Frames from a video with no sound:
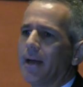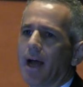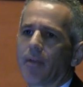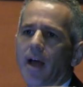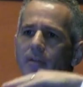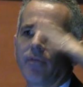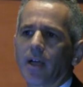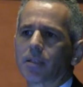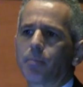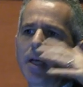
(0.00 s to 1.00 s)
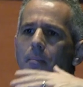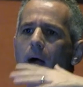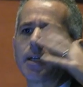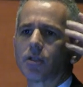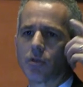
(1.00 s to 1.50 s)
and how that affects
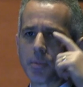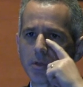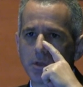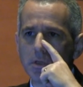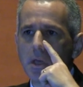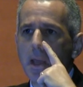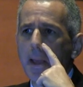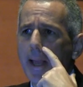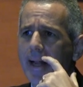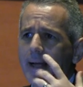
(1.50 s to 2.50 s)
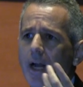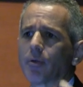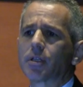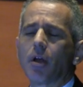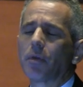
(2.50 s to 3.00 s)
BMI distributions. And I got a
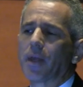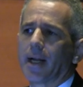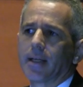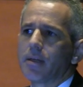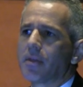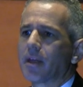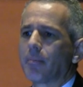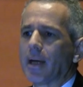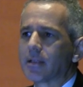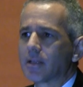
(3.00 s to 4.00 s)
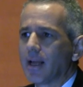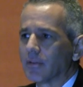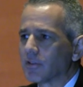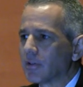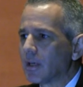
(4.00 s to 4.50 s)
result that I didn't think made
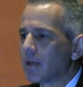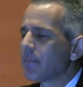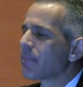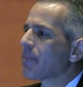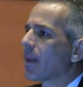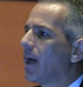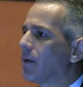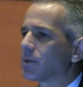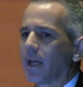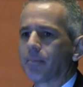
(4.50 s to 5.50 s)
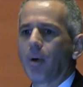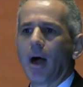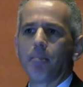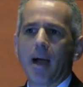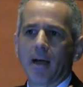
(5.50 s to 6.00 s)
sense. And it was like
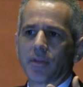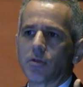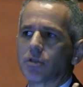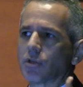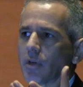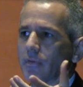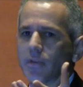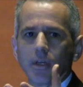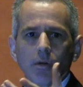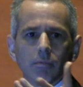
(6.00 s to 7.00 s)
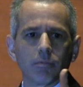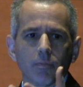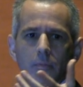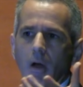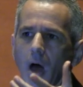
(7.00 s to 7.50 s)
Bob Matthews' sort of, you know,
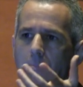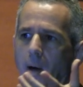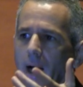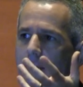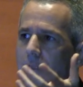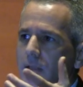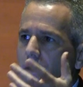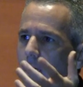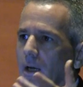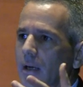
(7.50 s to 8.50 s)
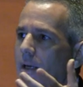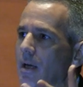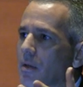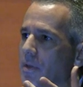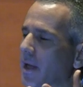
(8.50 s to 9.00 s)
unbiased uh,
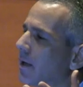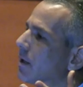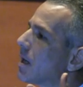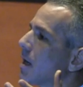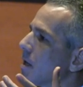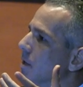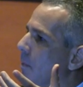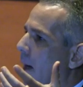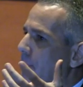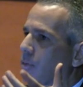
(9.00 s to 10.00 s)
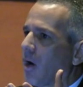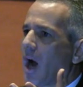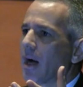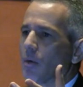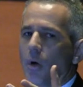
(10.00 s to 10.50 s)
thing. You know, my
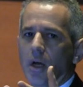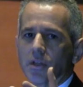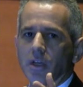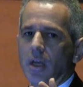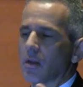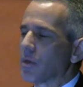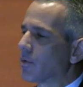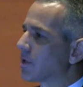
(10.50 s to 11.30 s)
prior was the